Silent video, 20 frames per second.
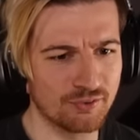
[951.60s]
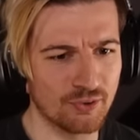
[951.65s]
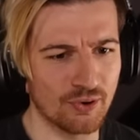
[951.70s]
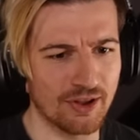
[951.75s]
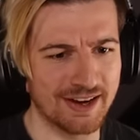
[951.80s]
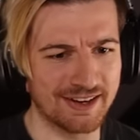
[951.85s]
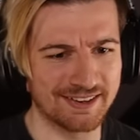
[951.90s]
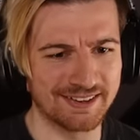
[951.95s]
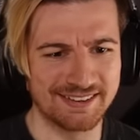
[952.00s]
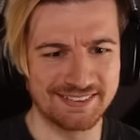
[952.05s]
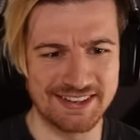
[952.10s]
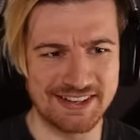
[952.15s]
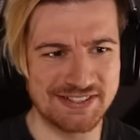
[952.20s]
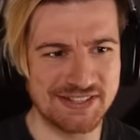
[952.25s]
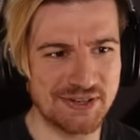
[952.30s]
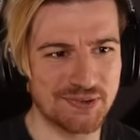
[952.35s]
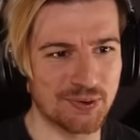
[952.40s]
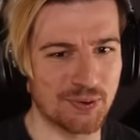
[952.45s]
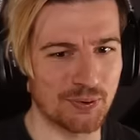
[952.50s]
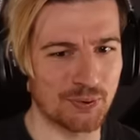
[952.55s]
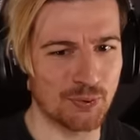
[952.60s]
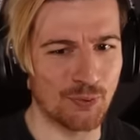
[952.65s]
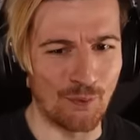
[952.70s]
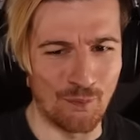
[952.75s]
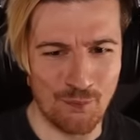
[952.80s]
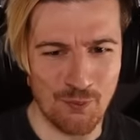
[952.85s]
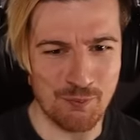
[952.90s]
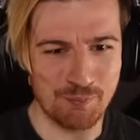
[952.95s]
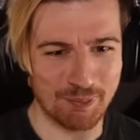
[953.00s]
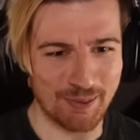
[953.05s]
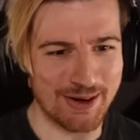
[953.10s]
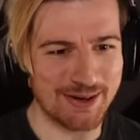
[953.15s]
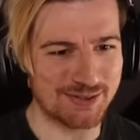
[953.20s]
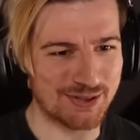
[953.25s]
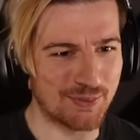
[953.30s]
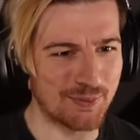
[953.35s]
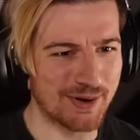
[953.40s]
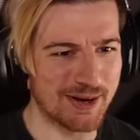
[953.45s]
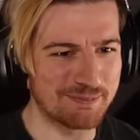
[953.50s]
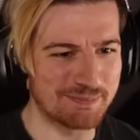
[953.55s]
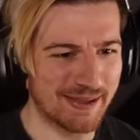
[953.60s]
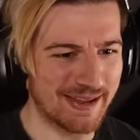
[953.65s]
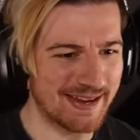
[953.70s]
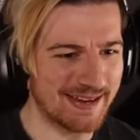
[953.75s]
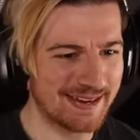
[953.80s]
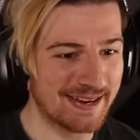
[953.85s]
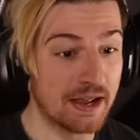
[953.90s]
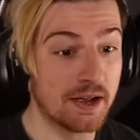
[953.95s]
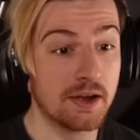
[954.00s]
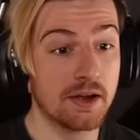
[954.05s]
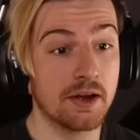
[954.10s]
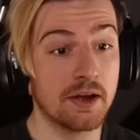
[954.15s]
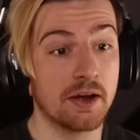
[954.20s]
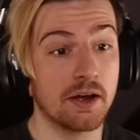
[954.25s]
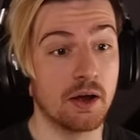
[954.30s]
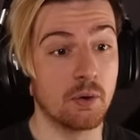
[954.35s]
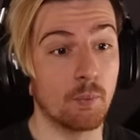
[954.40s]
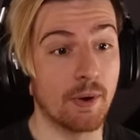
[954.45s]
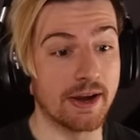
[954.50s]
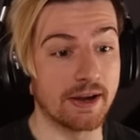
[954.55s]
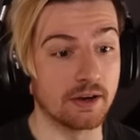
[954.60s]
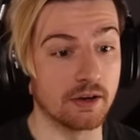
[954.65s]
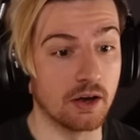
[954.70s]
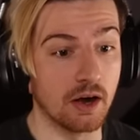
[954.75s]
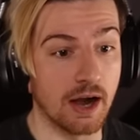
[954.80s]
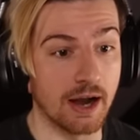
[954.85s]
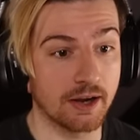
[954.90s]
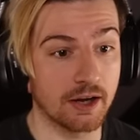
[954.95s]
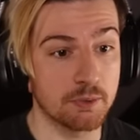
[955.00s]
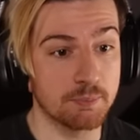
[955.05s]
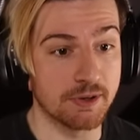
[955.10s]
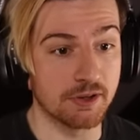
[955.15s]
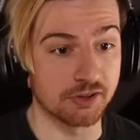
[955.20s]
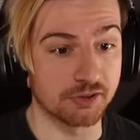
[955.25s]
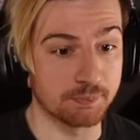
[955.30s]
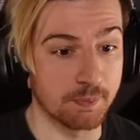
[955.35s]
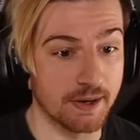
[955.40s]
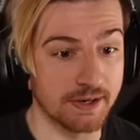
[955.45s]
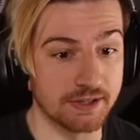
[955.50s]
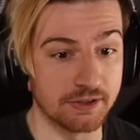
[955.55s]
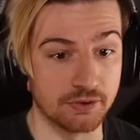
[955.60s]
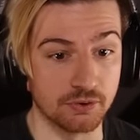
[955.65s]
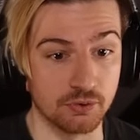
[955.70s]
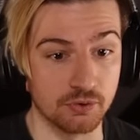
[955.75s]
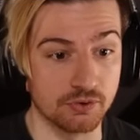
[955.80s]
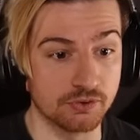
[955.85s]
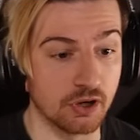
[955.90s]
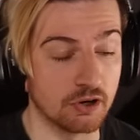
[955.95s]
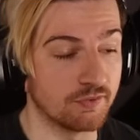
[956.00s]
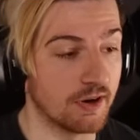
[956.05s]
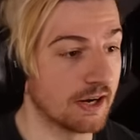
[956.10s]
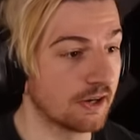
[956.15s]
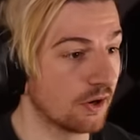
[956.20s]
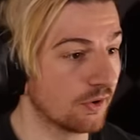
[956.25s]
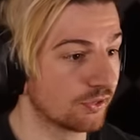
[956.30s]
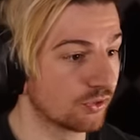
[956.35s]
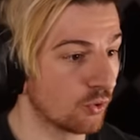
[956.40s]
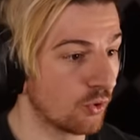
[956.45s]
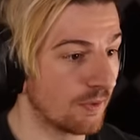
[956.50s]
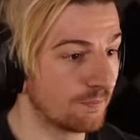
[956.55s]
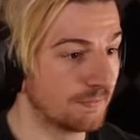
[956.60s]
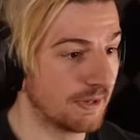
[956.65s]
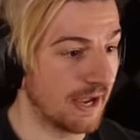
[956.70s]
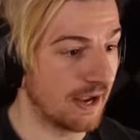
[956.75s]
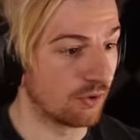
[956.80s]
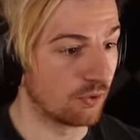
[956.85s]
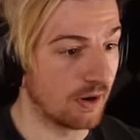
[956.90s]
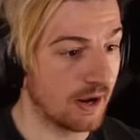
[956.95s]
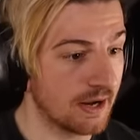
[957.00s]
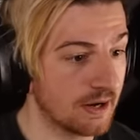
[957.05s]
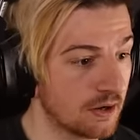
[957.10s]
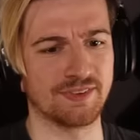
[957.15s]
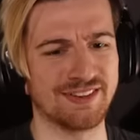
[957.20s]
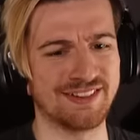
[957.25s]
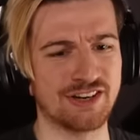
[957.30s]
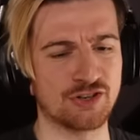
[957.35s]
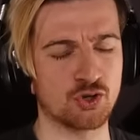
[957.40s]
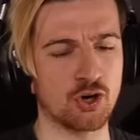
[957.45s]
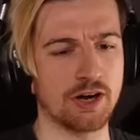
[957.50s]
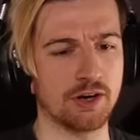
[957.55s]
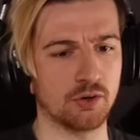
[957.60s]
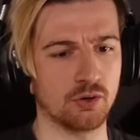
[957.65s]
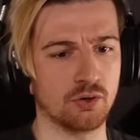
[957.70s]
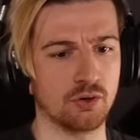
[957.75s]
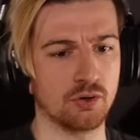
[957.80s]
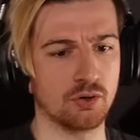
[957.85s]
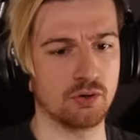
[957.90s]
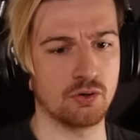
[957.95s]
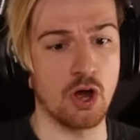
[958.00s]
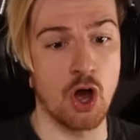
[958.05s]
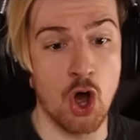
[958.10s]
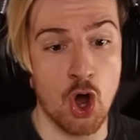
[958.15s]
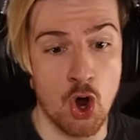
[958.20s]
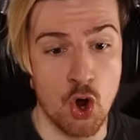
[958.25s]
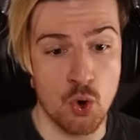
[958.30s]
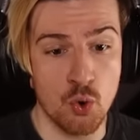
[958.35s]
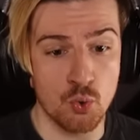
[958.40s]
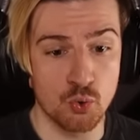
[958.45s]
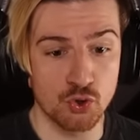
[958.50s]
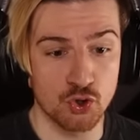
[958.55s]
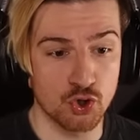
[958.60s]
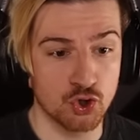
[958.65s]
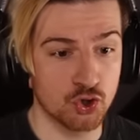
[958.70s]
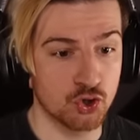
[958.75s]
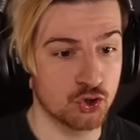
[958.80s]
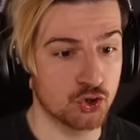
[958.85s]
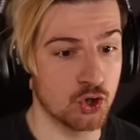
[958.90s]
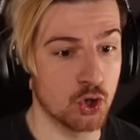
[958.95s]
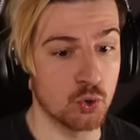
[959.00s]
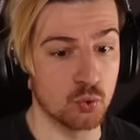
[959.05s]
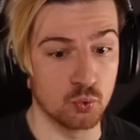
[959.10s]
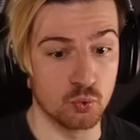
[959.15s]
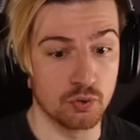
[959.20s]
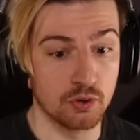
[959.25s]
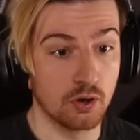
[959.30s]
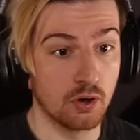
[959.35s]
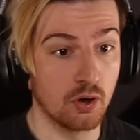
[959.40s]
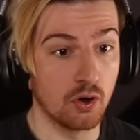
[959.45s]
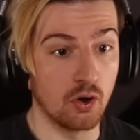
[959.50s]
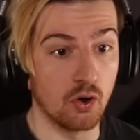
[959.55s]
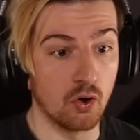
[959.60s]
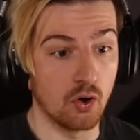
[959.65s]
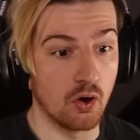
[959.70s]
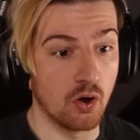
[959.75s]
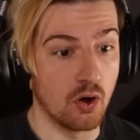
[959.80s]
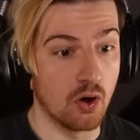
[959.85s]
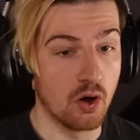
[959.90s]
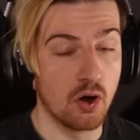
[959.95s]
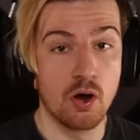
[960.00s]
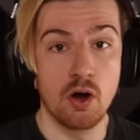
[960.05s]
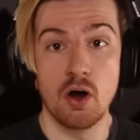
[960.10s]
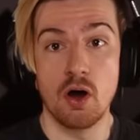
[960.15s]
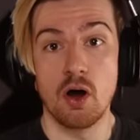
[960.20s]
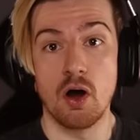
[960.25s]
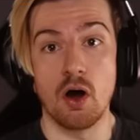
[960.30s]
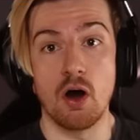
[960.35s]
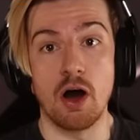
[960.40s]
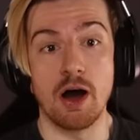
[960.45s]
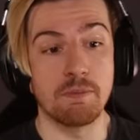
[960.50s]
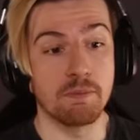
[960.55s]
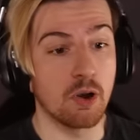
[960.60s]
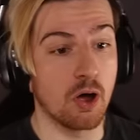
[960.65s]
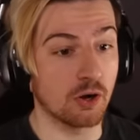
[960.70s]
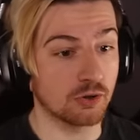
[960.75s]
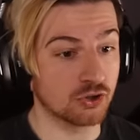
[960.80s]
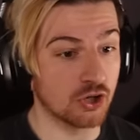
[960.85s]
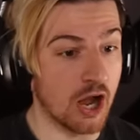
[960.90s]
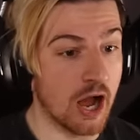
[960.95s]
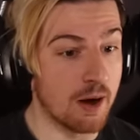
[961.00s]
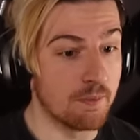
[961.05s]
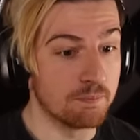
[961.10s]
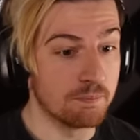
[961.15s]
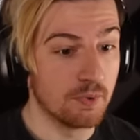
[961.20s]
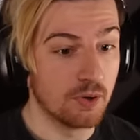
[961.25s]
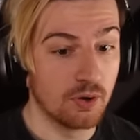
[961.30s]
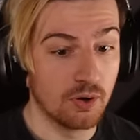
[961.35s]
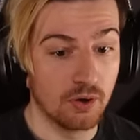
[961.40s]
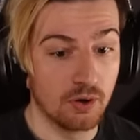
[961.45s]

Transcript: feel like the secret cool place I want to be? Wait, I gotta be the spiky dude. So if I go through, I'm dead, right? Let's try. Oh, shoot. Intrusion detected. I'm locked up.